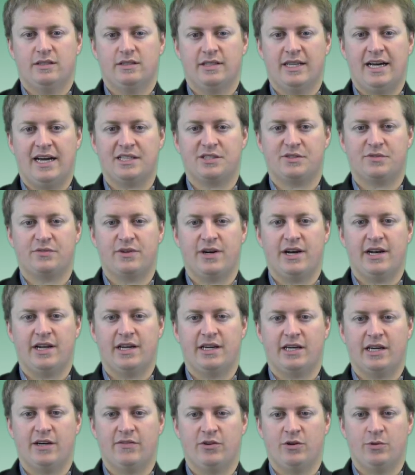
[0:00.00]
Last Friday,
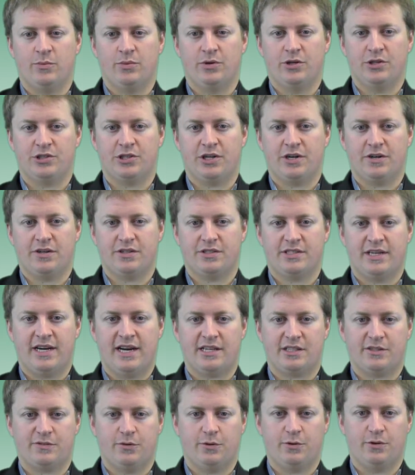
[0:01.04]
Governor Butch Otter's
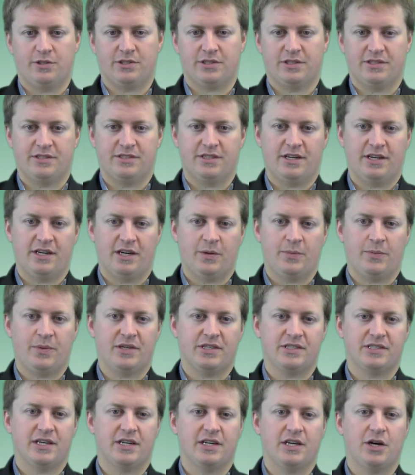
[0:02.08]
task force on setting up a
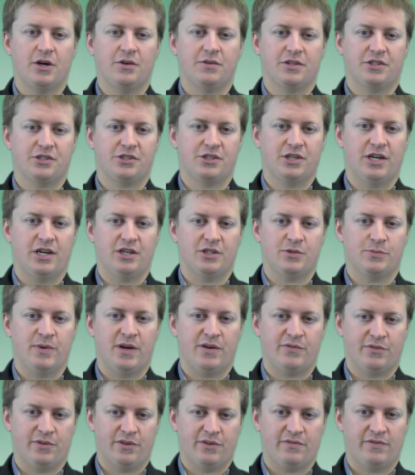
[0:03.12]
state health exchange
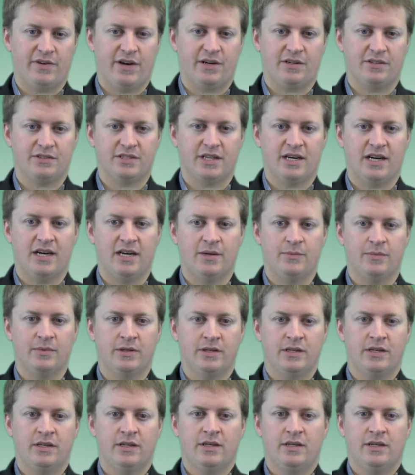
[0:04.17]
met for the final time.
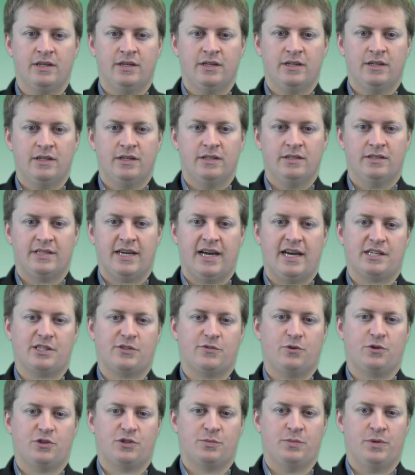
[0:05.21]
Task
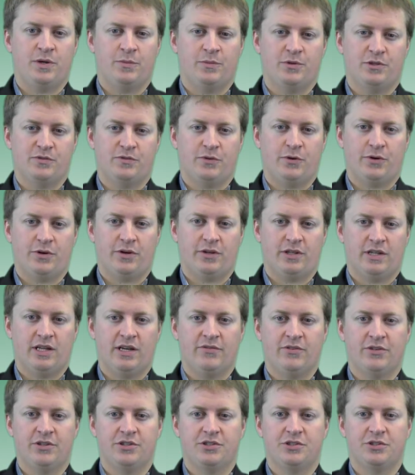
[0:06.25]
force members voted
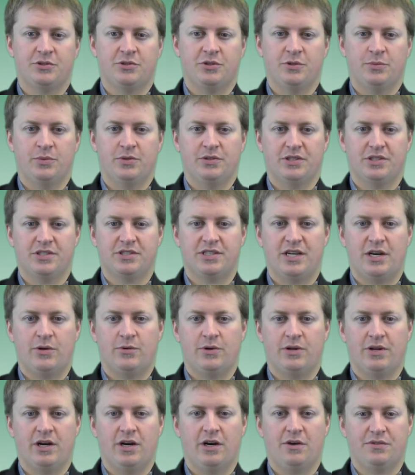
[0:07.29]
11-2 to build a
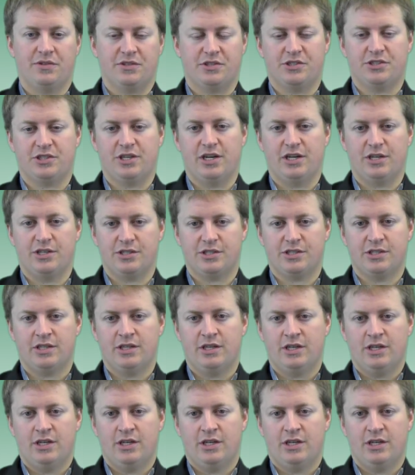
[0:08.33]
state-run health exchange.